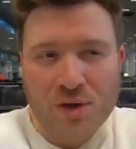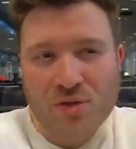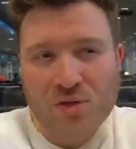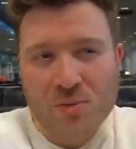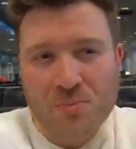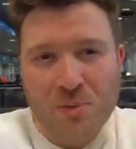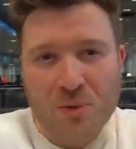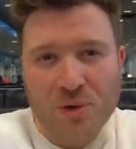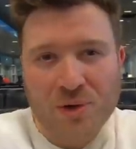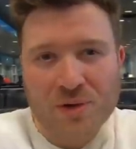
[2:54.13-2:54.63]
is
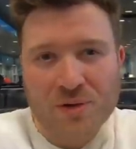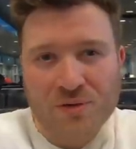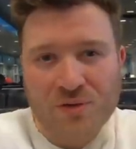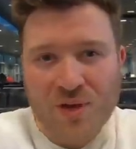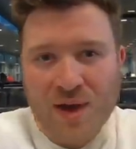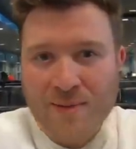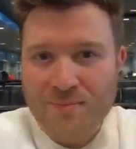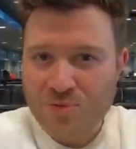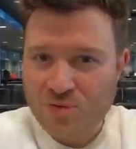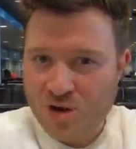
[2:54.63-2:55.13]
the point of
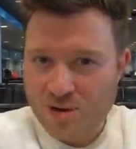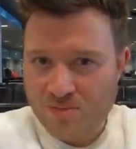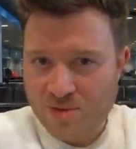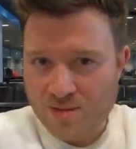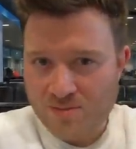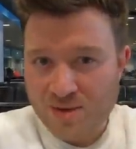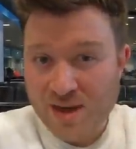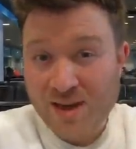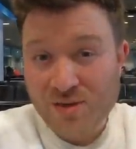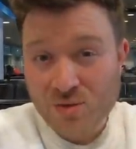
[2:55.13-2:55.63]
that
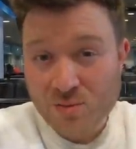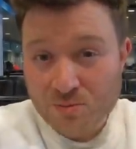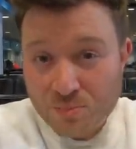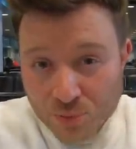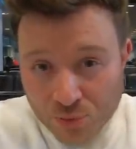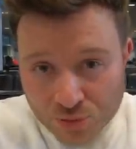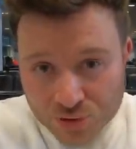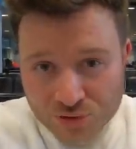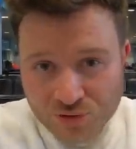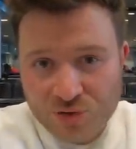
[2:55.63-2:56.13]
premium? Yes, on
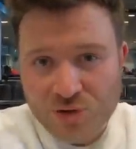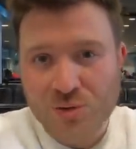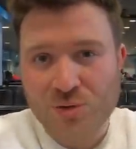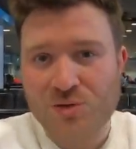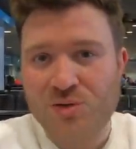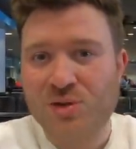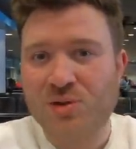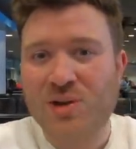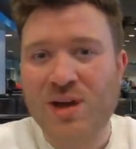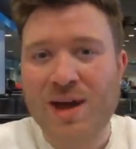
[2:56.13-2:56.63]
board, of
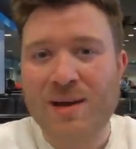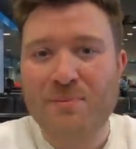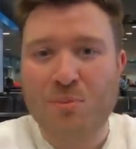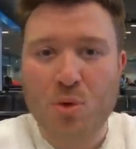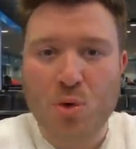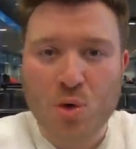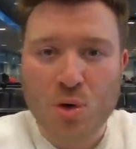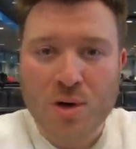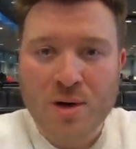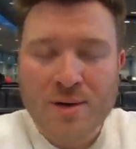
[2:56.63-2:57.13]
course, you get
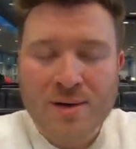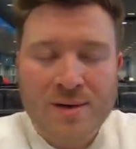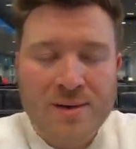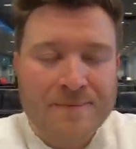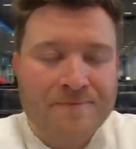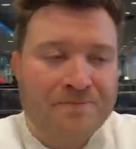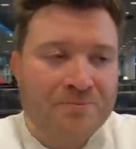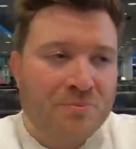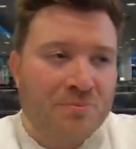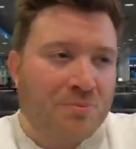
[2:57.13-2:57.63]
more,
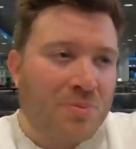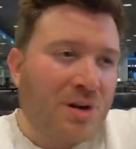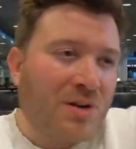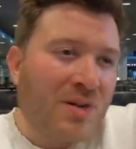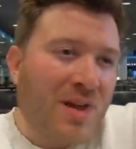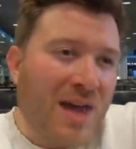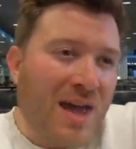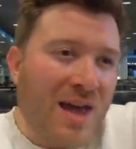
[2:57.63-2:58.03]
but at the